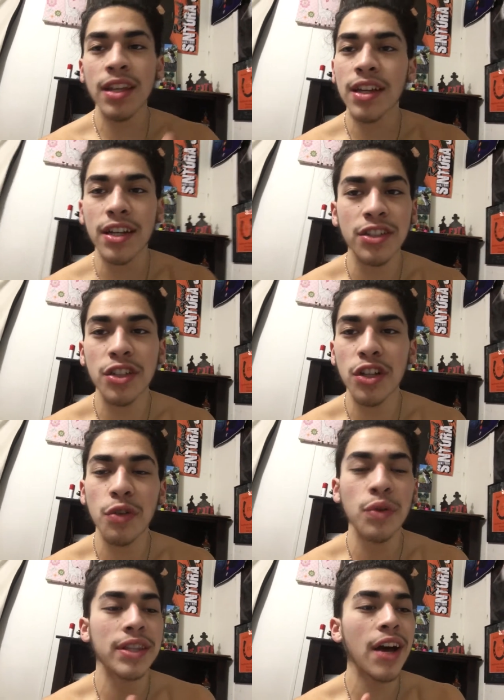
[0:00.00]
Cause look,
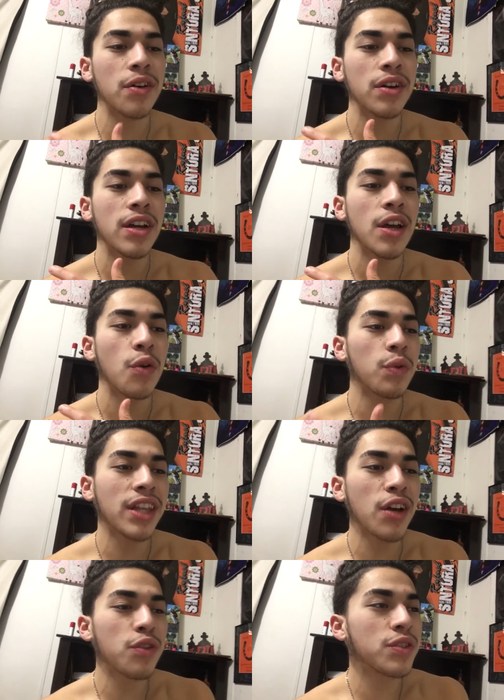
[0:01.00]
without
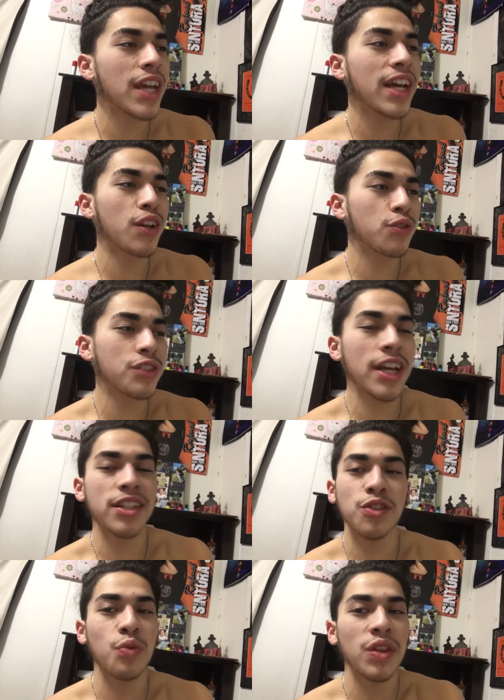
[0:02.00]
without you taking no
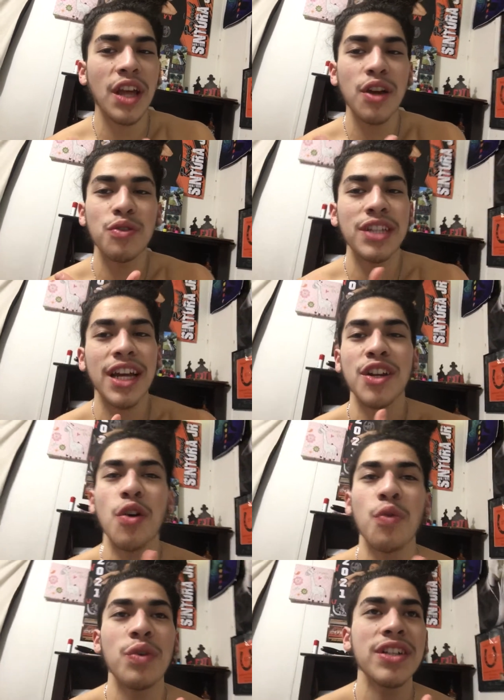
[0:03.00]
chances, without you taking no
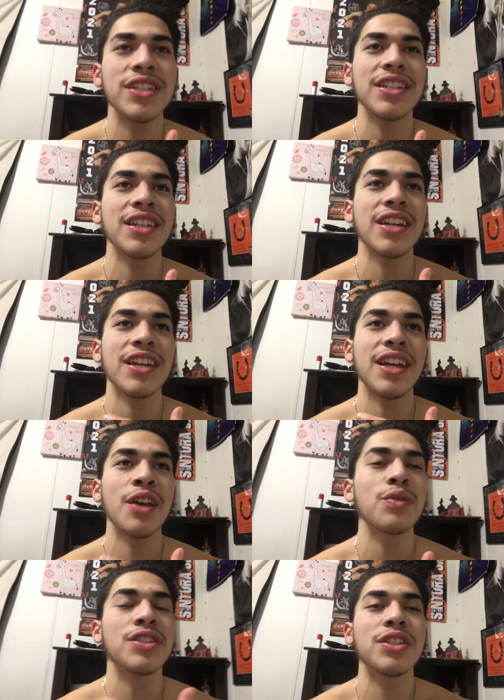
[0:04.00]
risks, it
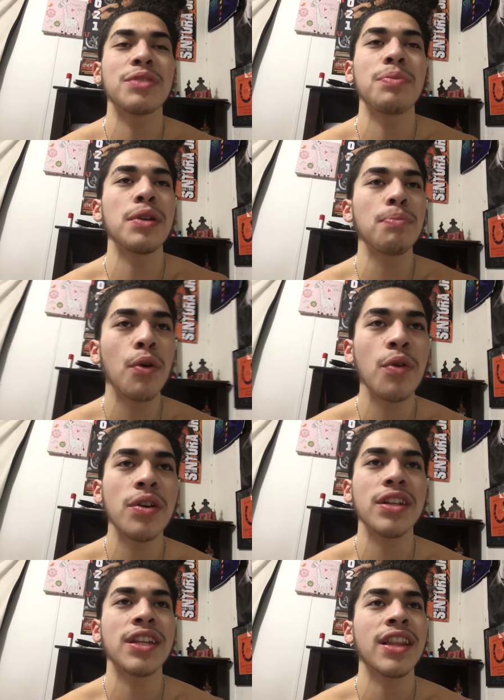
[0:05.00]
would just be
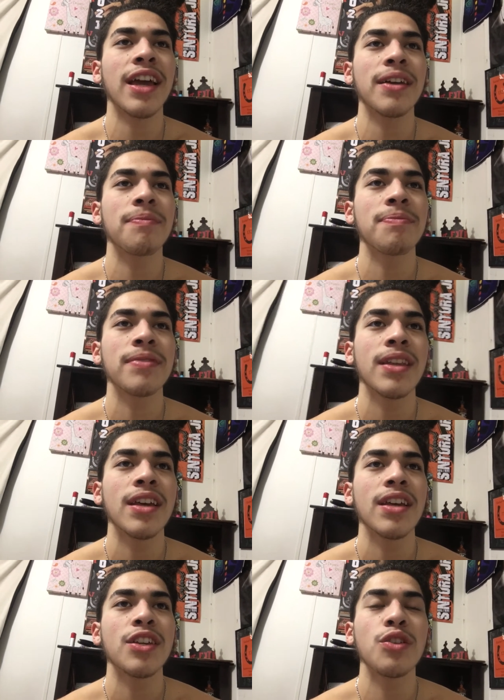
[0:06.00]
boring and like
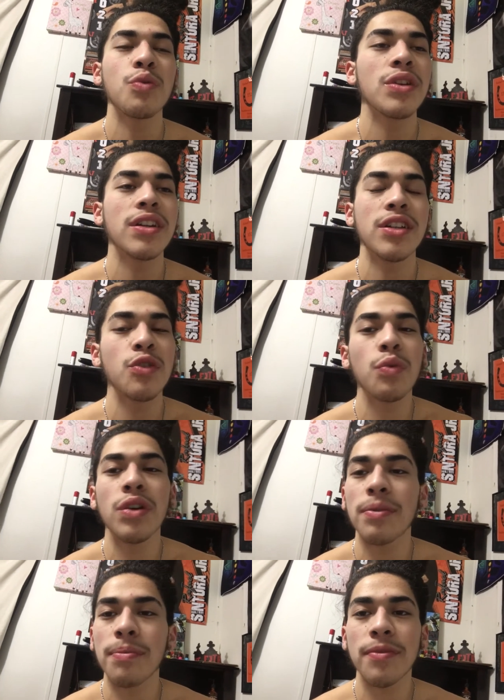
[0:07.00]
you wouldn't you
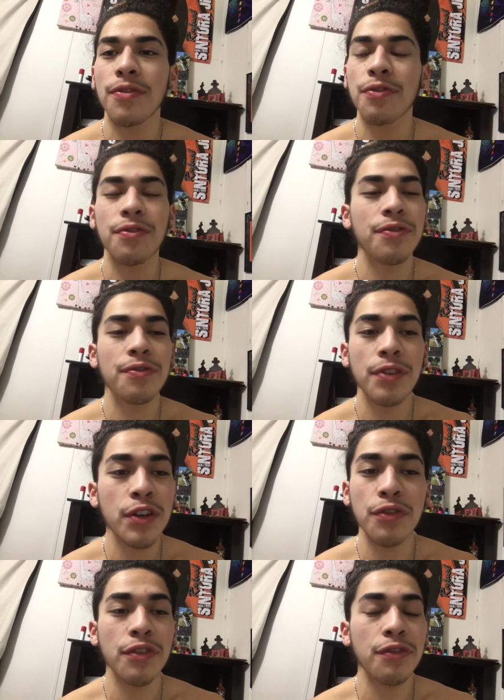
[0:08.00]
wouldn't
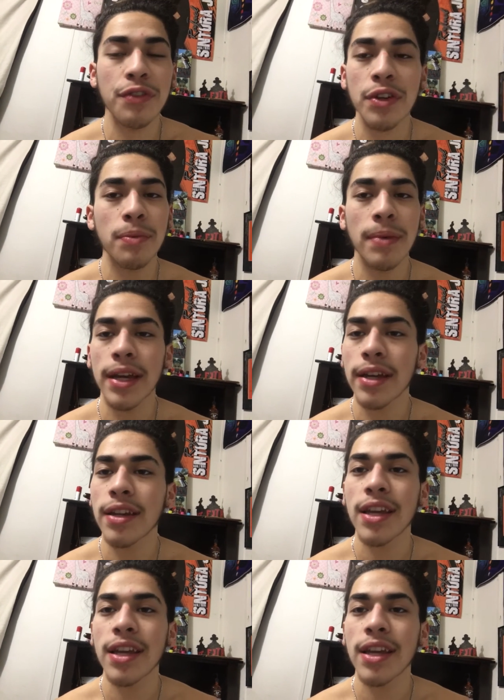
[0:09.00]
feel fulfilled, man.